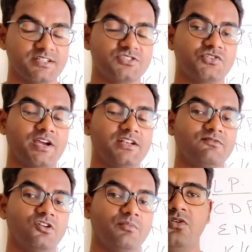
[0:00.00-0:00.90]
that is child
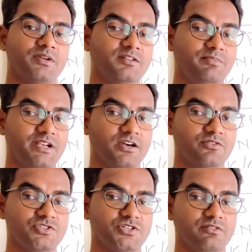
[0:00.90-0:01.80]
development and
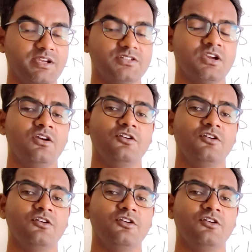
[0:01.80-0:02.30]
pedagogy, right?